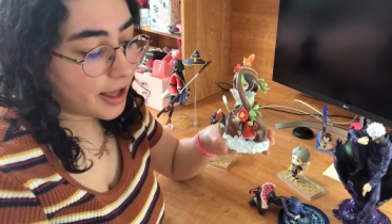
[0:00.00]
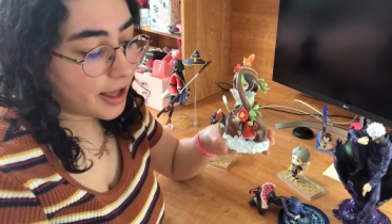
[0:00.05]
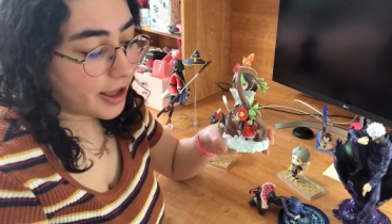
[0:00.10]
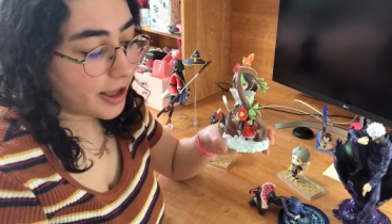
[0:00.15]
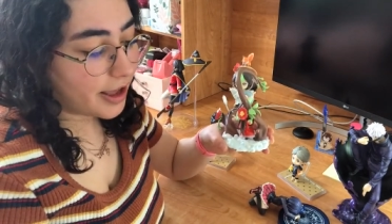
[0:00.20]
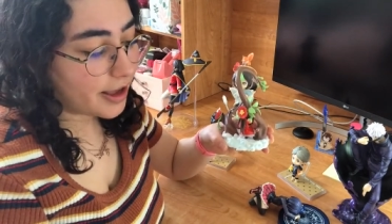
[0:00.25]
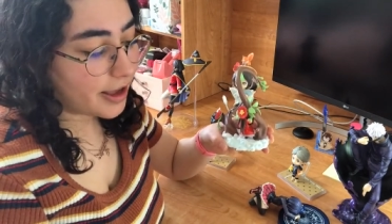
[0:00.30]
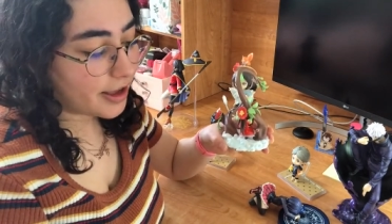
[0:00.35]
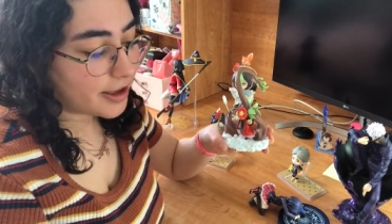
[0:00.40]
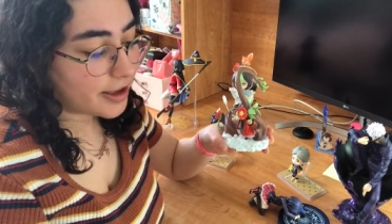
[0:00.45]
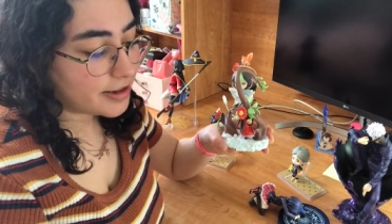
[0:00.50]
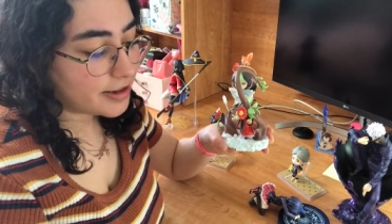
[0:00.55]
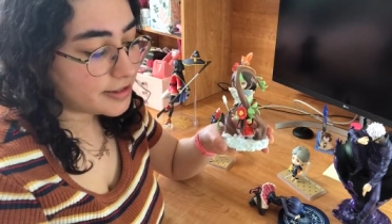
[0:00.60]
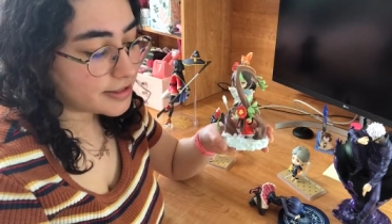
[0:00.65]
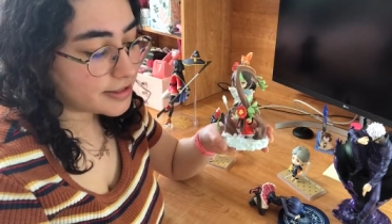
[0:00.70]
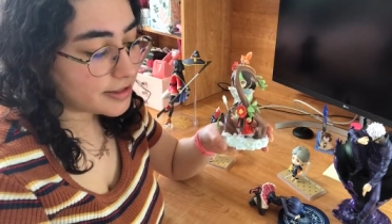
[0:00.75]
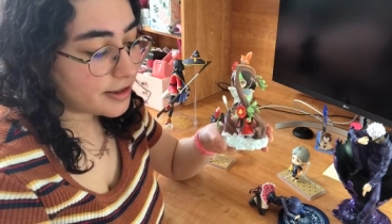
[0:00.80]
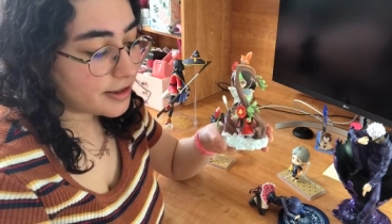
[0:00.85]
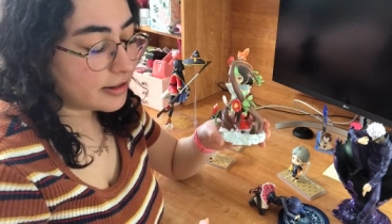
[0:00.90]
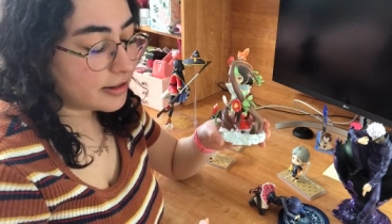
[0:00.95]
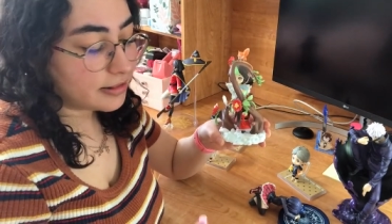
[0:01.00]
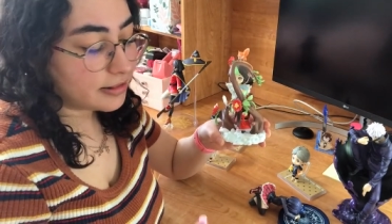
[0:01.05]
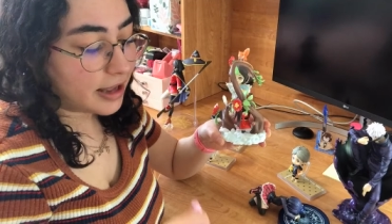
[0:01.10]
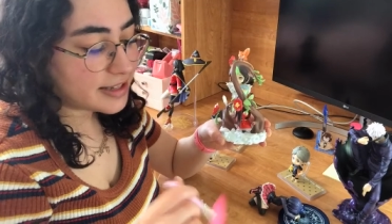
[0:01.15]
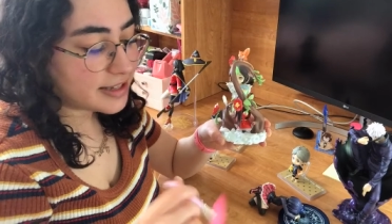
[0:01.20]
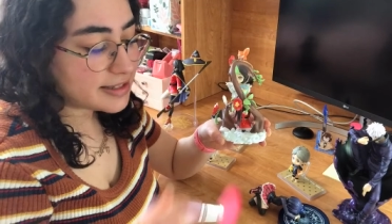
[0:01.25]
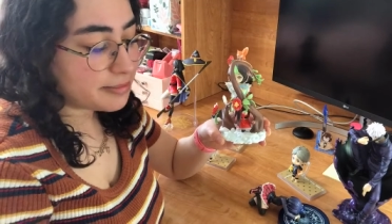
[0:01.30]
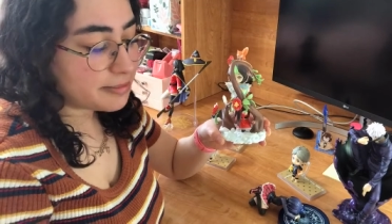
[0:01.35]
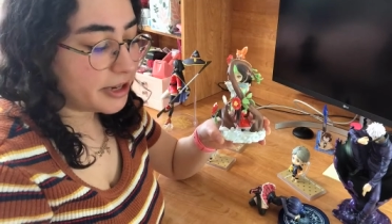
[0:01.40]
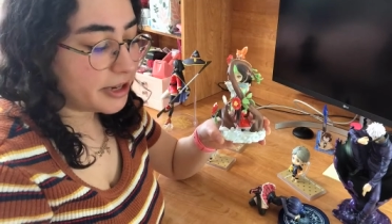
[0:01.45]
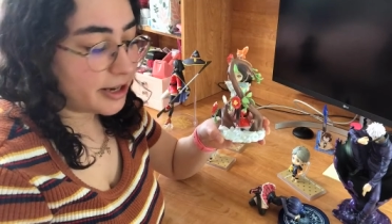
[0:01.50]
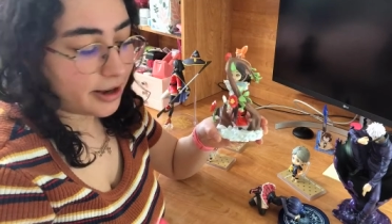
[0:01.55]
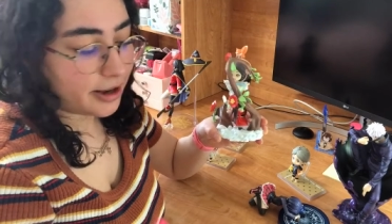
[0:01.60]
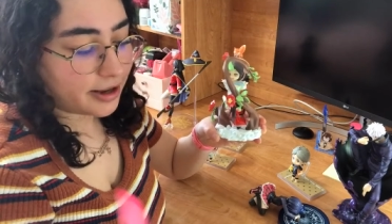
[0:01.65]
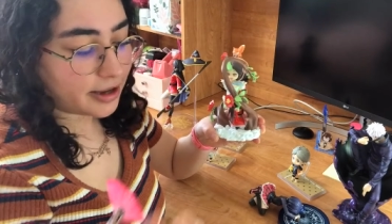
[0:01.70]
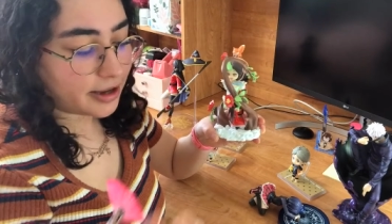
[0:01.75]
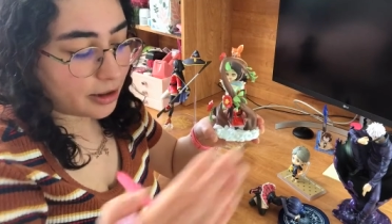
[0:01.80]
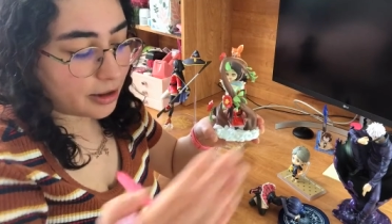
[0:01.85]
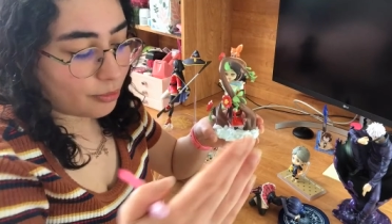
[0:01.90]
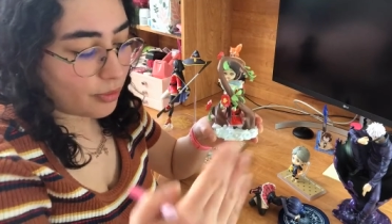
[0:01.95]
and last minute I
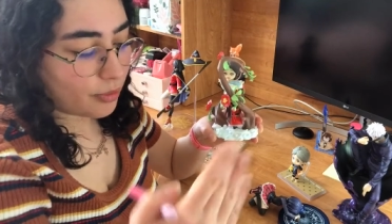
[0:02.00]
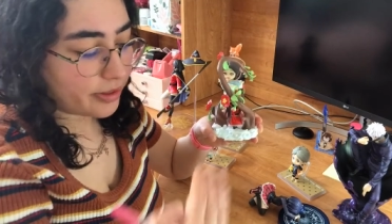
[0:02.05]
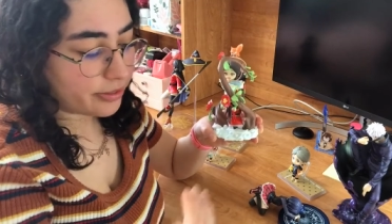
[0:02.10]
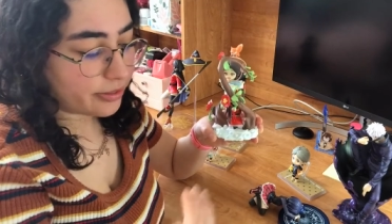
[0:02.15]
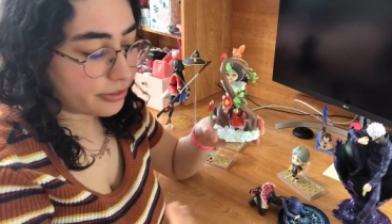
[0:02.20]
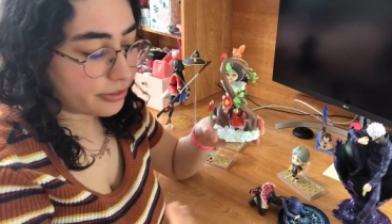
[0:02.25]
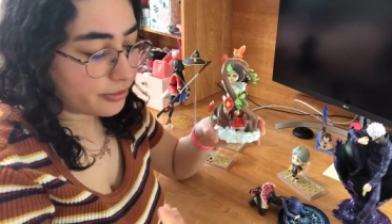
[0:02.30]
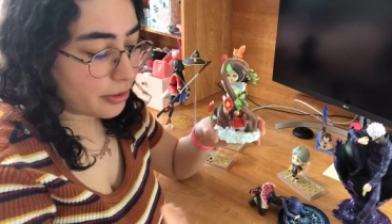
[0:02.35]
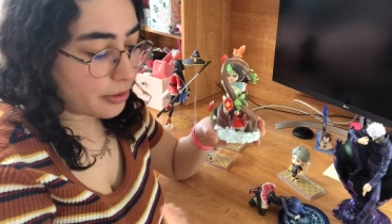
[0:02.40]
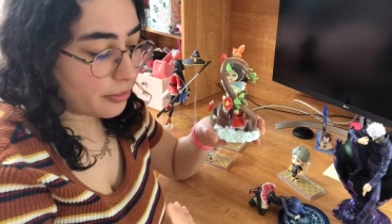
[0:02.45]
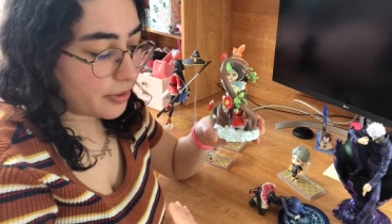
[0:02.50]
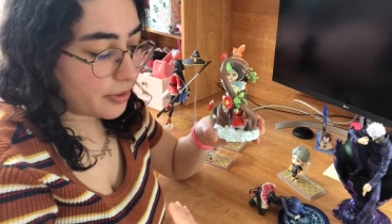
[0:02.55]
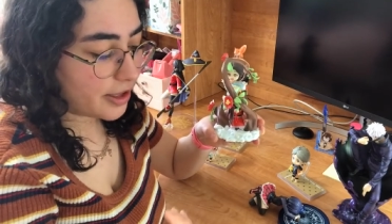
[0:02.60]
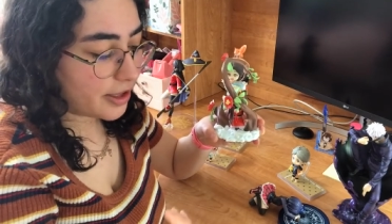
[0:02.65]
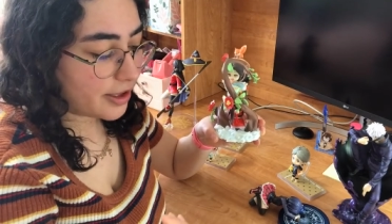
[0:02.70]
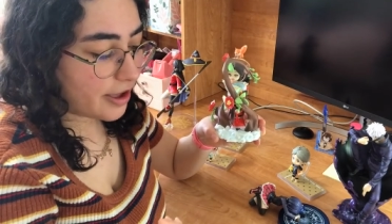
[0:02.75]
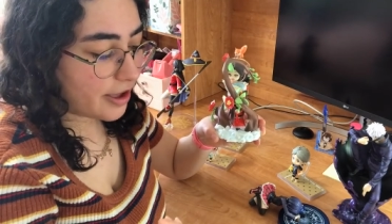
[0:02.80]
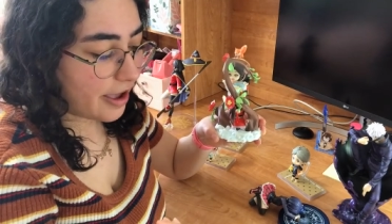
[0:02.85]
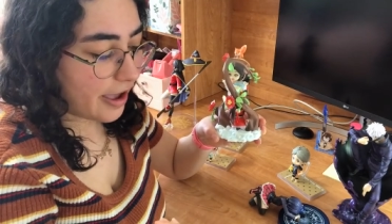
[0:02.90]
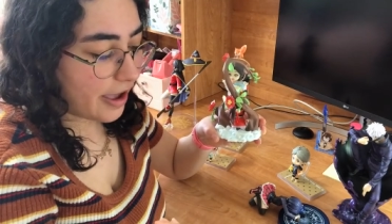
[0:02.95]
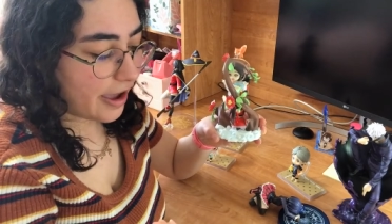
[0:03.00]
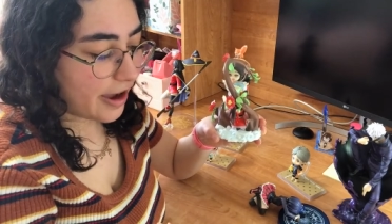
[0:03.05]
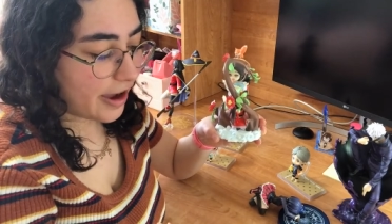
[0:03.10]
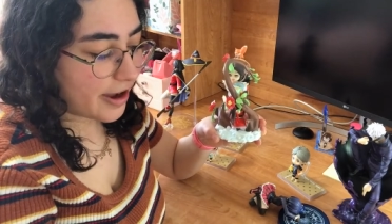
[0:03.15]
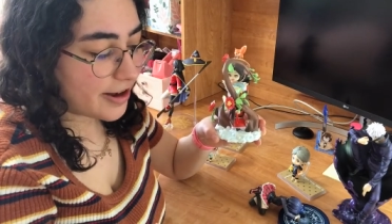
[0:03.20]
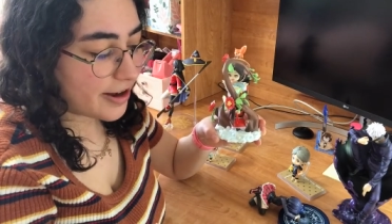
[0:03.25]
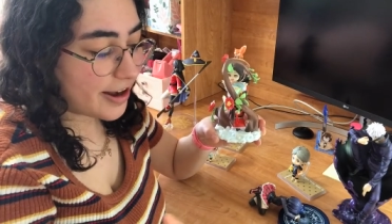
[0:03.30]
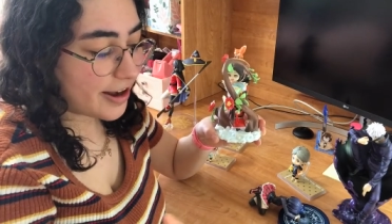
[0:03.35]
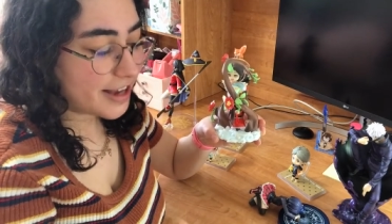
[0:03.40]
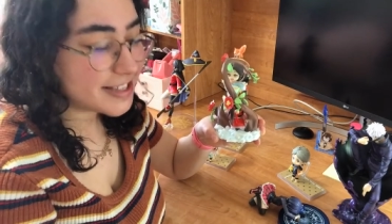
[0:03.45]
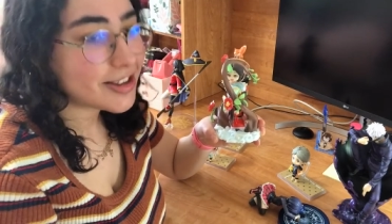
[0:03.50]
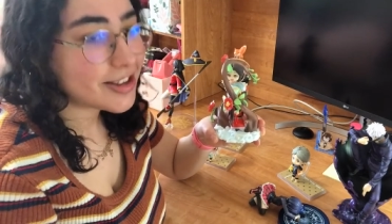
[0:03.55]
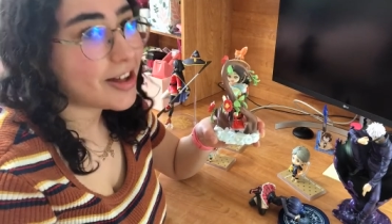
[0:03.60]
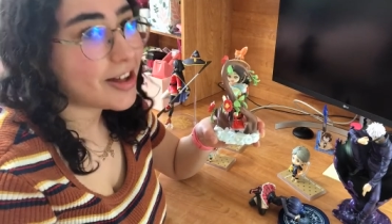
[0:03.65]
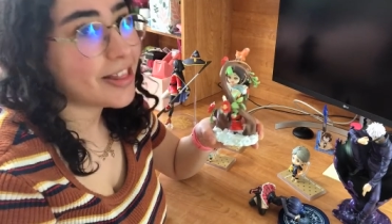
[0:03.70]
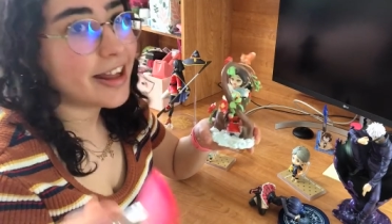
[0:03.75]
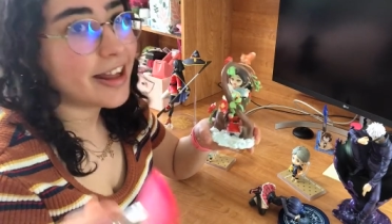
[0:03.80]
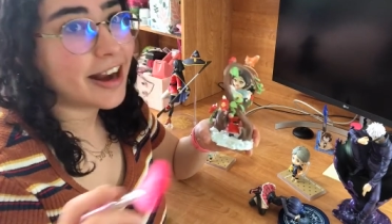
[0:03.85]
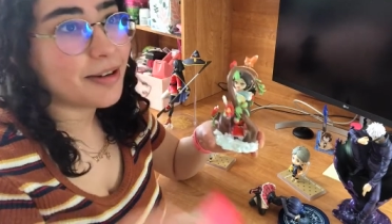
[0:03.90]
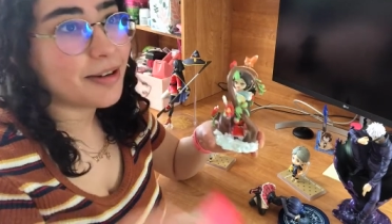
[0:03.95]
kind of went through it and I saw
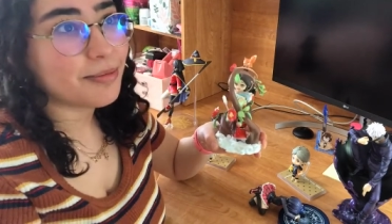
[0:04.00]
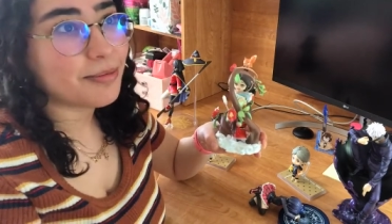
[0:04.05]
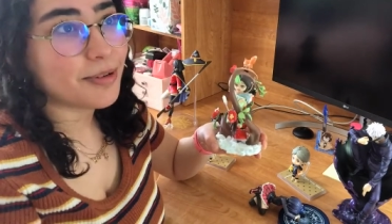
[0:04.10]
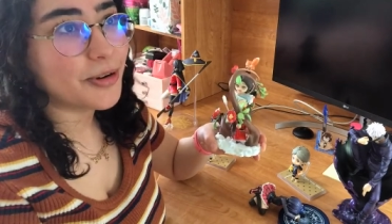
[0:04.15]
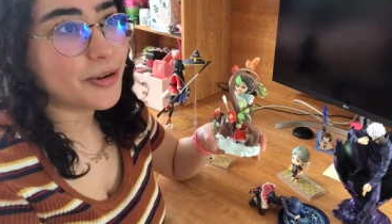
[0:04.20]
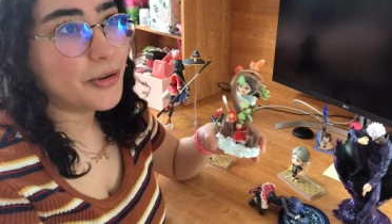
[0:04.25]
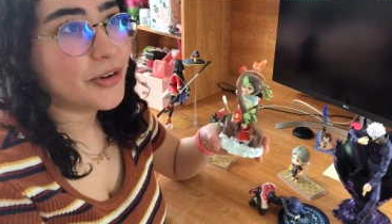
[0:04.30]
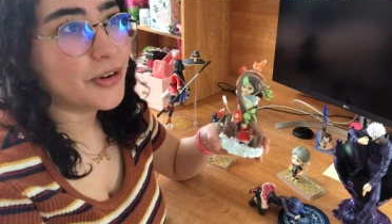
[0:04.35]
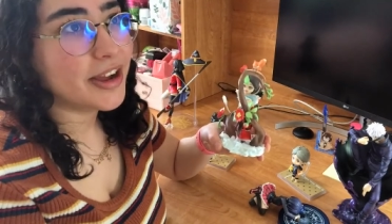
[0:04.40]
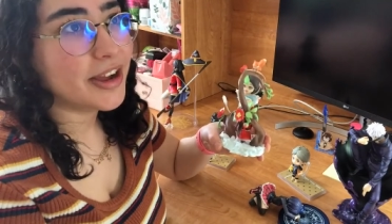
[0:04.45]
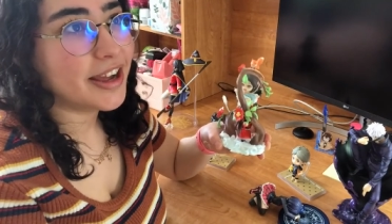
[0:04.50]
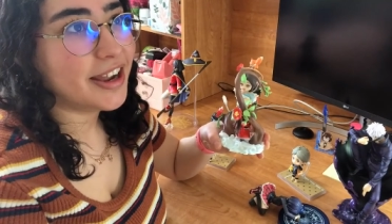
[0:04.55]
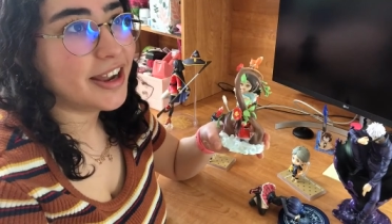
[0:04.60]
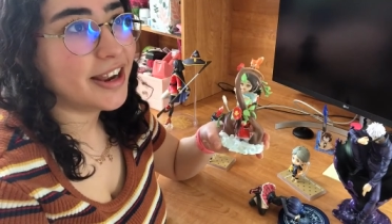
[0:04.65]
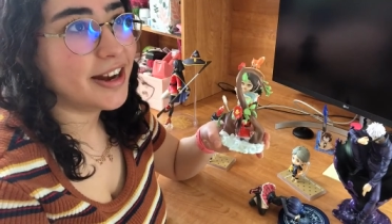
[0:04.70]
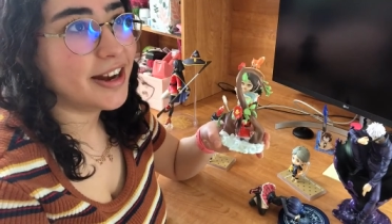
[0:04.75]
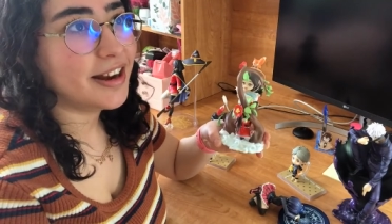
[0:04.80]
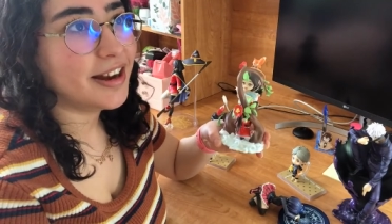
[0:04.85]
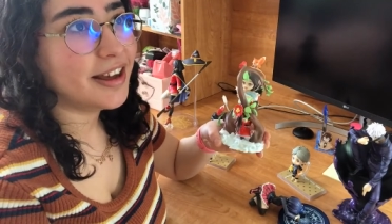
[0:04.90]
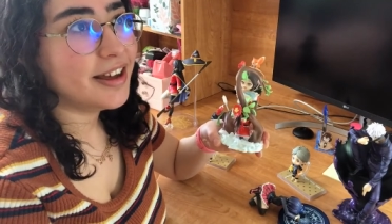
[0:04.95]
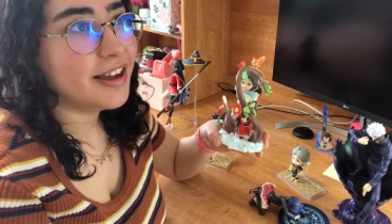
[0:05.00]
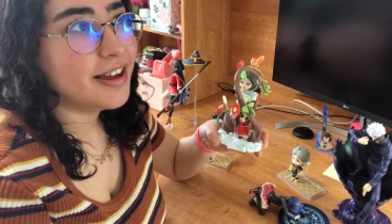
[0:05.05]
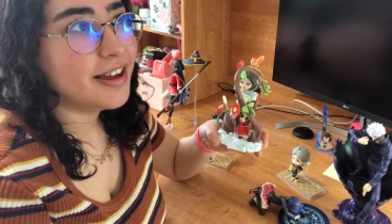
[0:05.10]
that I wrote in